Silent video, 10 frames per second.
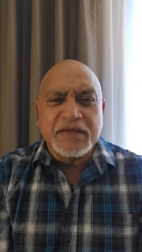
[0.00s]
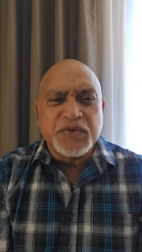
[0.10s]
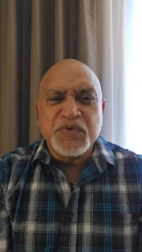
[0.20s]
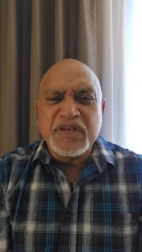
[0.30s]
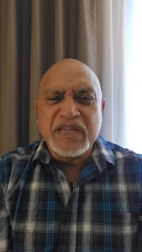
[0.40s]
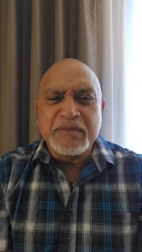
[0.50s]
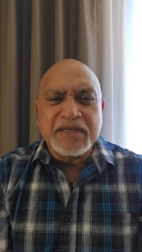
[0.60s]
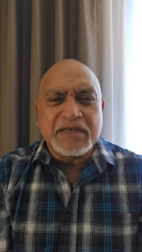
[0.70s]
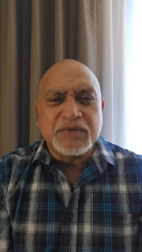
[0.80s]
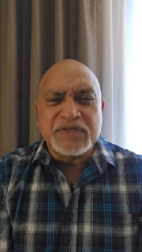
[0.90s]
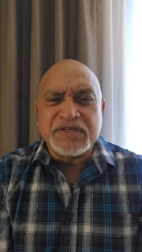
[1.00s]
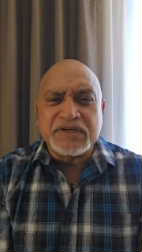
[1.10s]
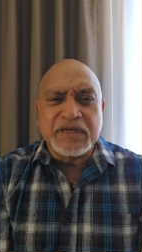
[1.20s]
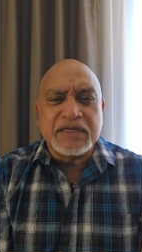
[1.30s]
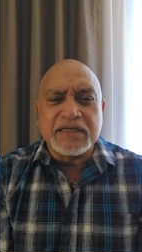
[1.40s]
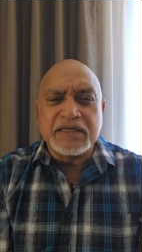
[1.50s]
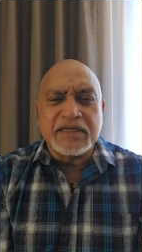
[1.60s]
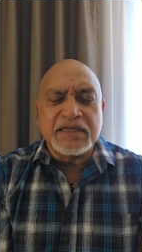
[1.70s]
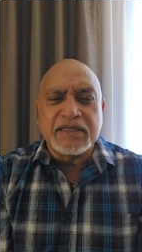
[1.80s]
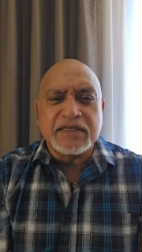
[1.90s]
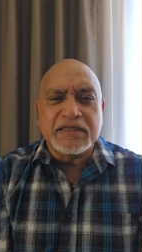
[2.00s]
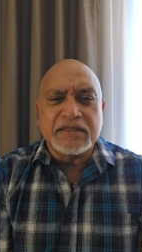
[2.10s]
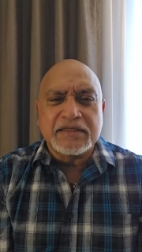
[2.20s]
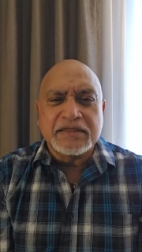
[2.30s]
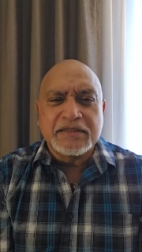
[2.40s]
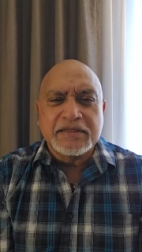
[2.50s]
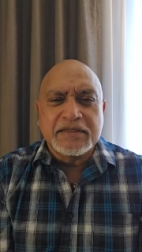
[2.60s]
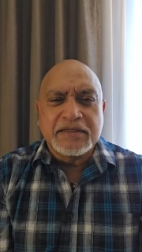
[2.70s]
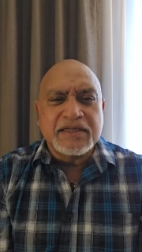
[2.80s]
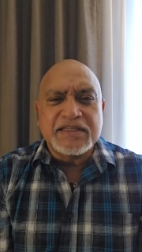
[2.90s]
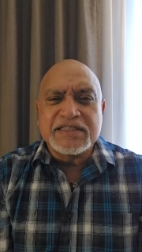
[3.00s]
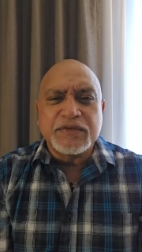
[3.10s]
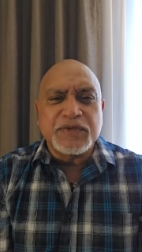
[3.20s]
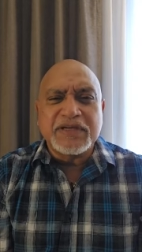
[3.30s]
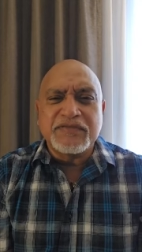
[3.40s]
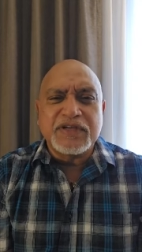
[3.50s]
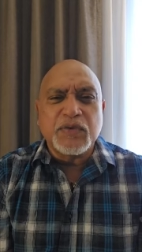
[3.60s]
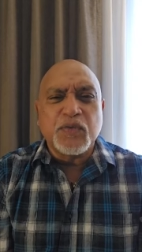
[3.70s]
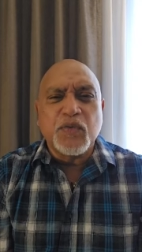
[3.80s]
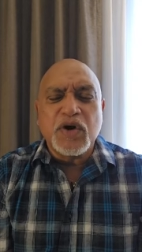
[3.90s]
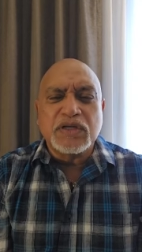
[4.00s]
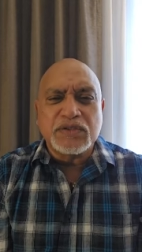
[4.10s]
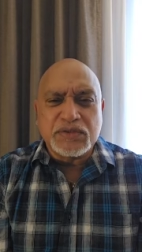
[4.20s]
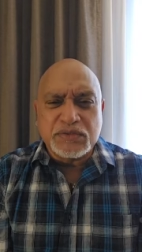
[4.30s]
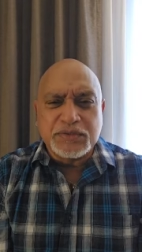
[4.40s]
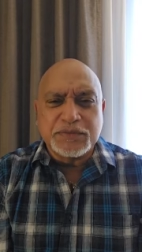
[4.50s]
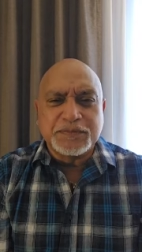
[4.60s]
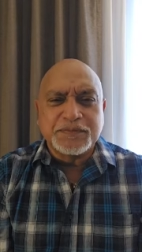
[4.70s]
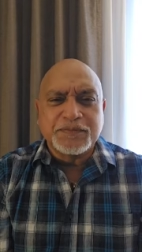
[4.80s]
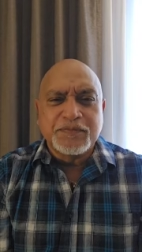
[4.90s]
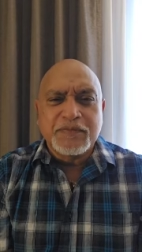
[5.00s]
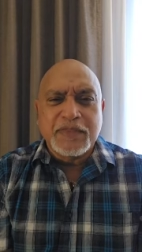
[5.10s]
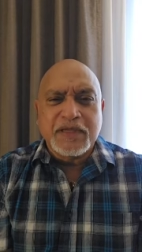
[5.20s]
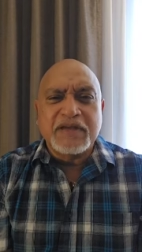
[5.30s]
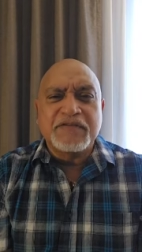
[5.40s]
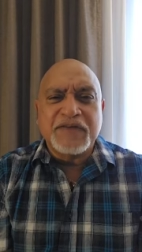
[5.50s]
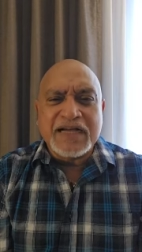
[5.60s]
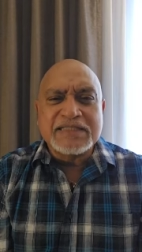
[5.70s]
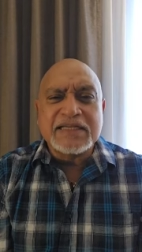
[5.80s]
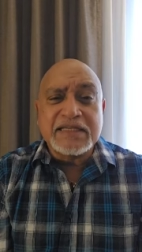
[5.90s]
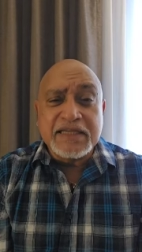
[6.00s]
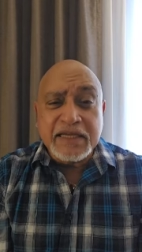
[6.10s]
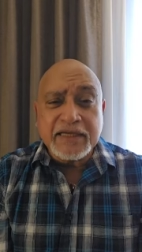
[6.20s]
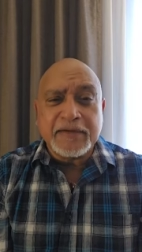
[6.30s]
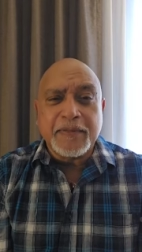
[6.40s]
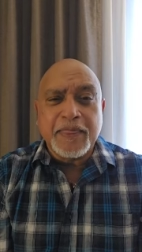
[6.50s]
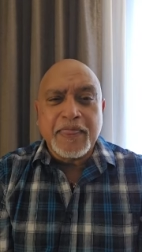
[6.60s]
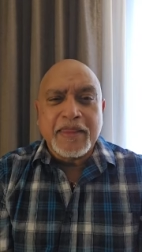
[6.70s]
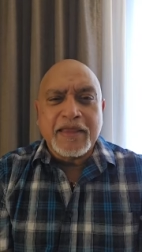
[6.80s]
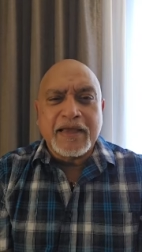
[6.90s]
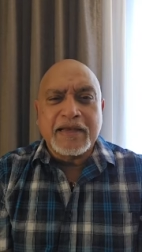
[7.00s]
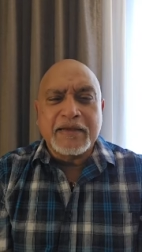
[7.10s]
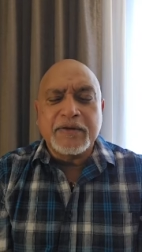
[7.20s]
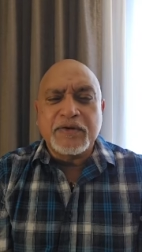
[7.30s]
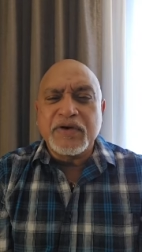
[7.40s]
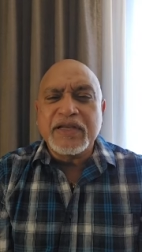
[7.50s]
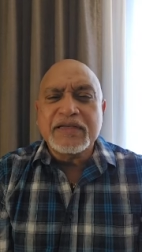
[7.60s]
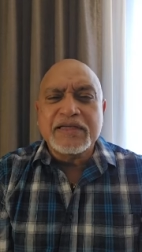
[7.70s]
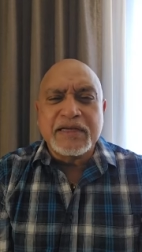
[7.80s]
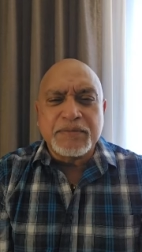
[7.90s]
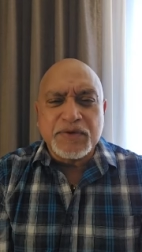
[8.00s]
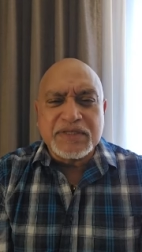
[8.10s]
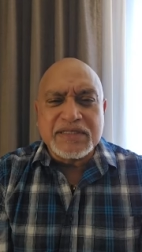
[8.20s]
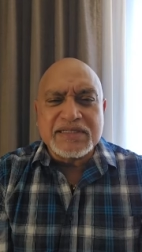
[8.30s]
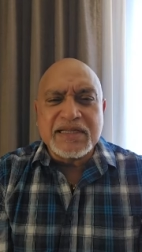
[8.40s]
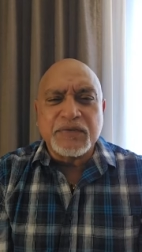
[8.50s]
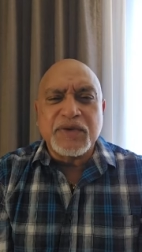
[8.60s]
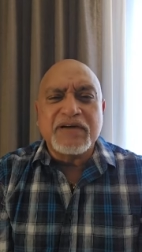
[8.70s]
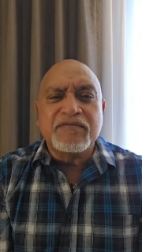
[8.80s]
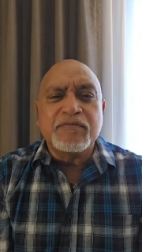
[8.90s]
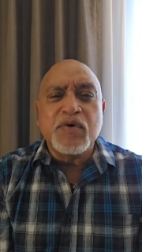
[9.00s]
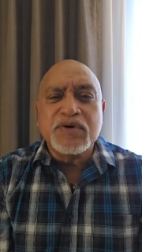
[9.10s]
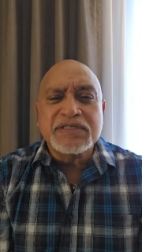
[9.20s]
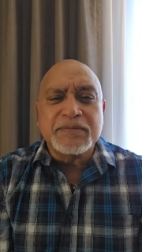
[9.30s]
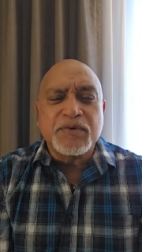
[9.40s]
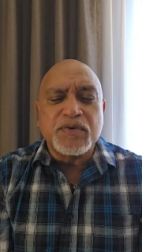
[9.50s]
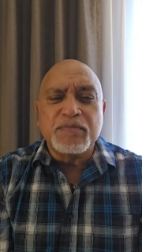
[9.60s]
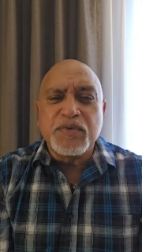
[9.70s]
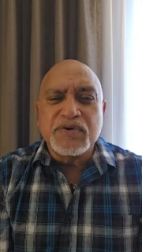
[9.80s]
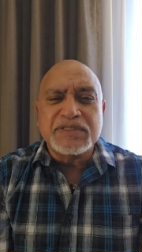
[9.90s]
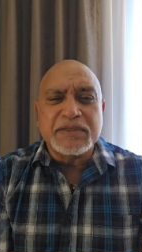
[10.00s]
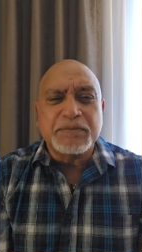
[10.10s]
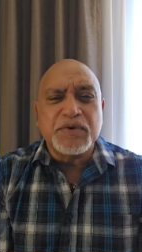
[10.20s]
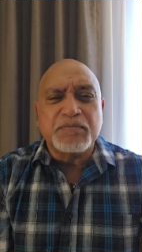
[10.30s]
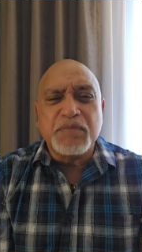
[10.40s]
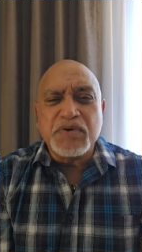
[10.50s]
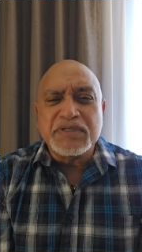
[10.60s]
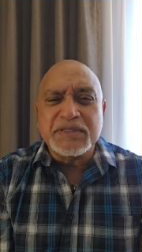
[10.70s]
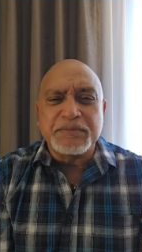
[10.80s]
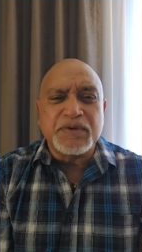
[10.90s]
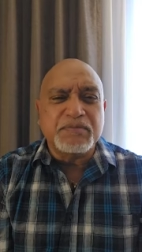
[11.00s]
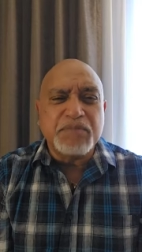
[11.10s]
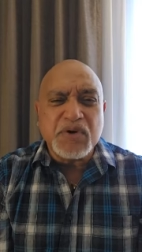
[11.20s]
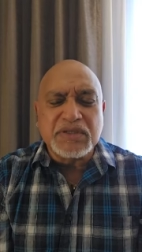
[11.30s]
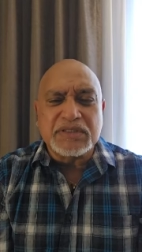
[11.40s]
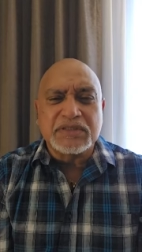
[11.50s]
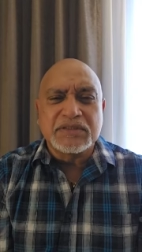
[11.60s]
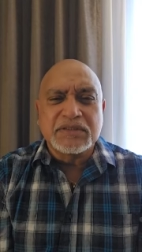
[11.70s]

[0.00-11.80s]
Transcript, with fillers: You name it, it was created in India. They can say whatever they want to. The facts are there. And the great thing about it is that we have books upon books upon books upon books.